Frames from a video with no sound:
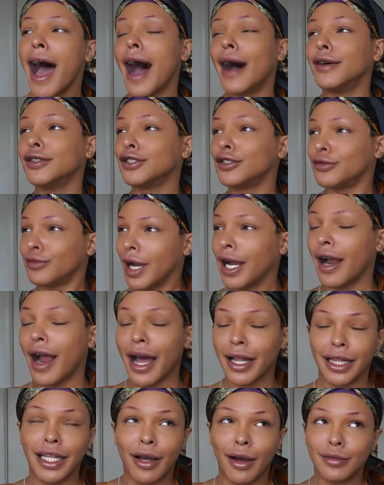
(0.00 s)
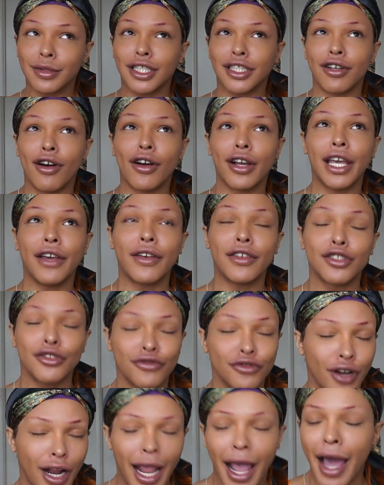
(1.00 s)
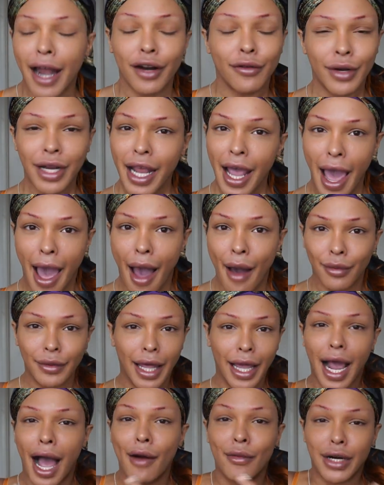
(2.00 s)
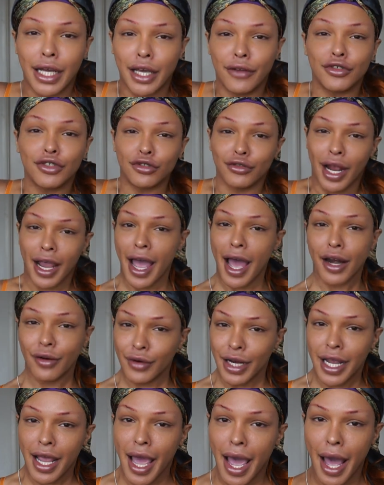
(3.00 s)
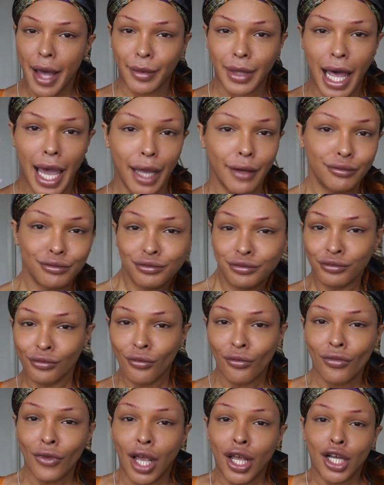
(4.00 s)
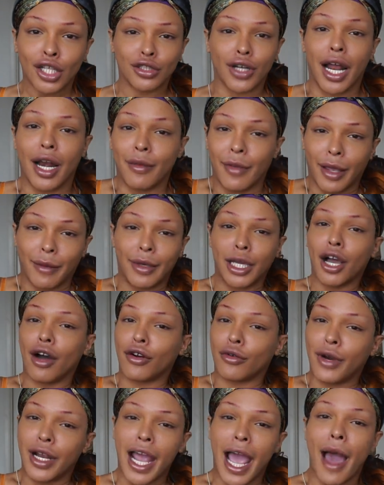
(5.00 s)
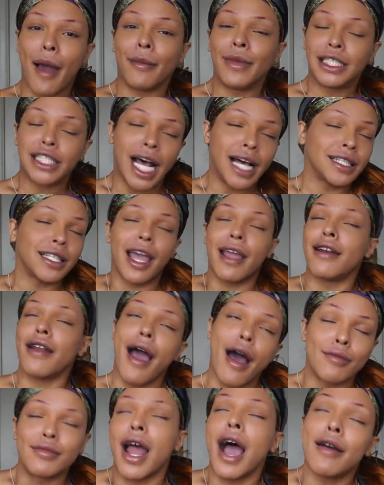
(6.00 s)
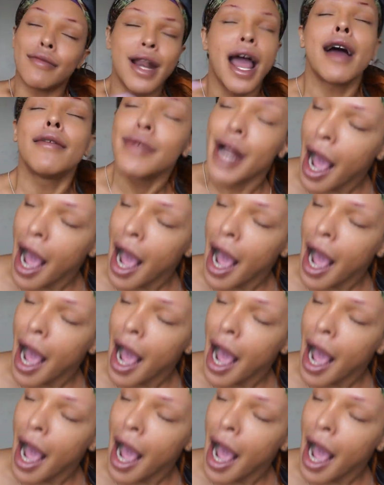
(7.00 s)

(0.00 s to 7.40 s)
I swear, I think I'm just gonna get straight out of rehab. Like, I wanna get straight out of rehab. Like, try to make me go to rehab. Bitch, I say no, no, no,